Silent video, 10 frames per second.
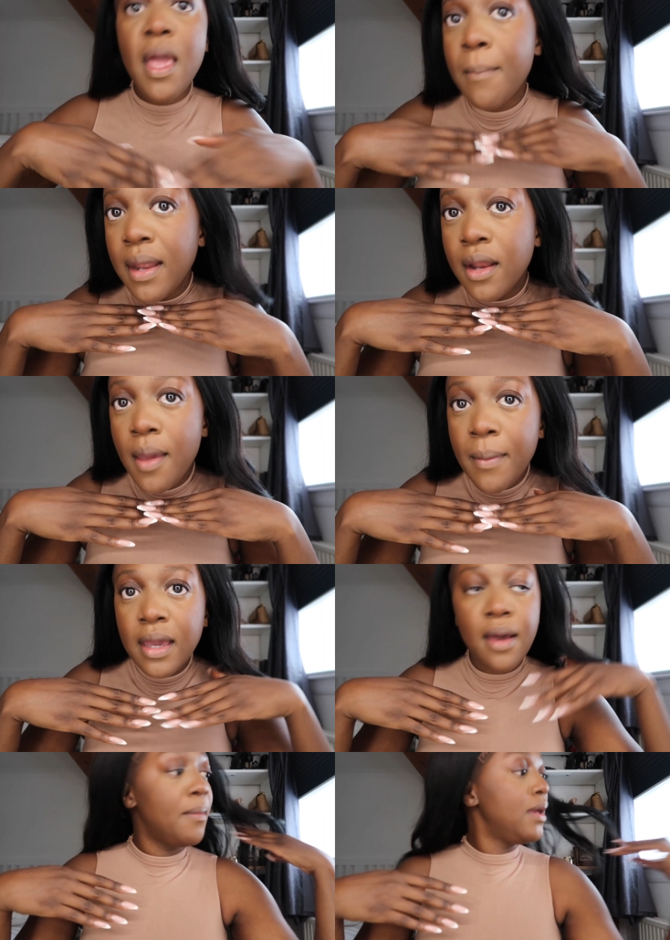my No
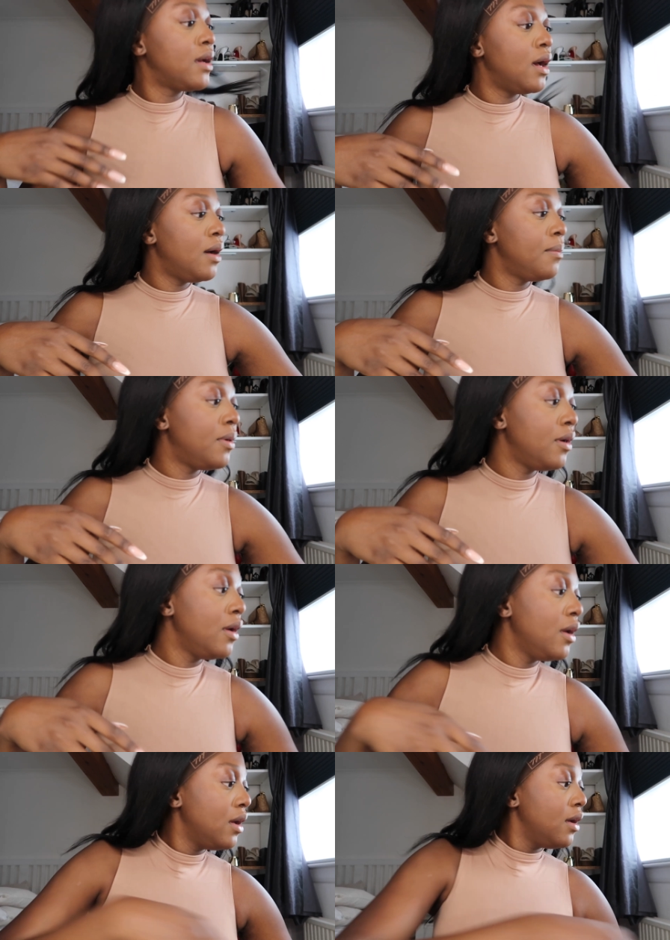Makeup Makeup
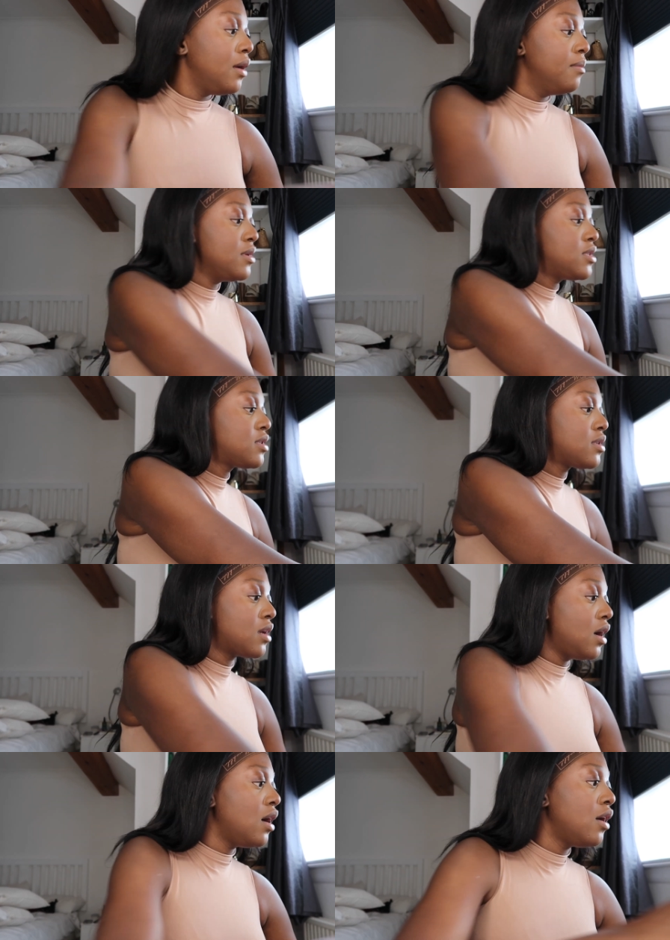
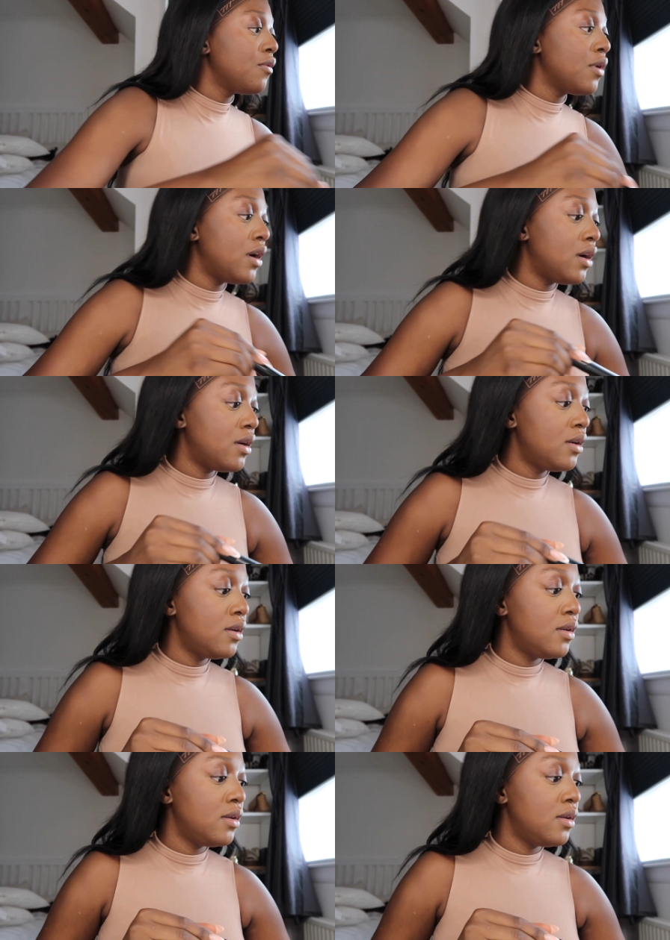mascara.